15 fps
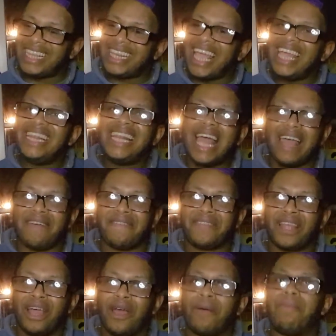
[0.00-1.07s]
They
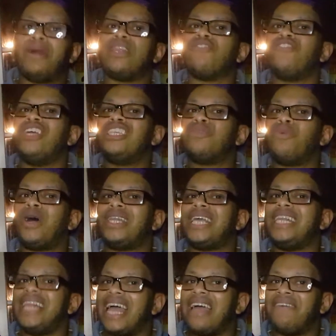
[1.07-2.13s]
left, but the reason why
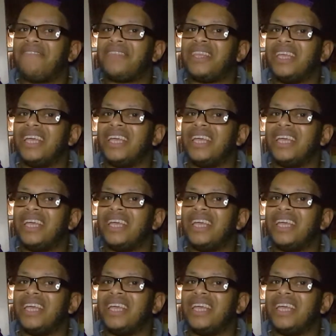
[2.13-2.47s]
they left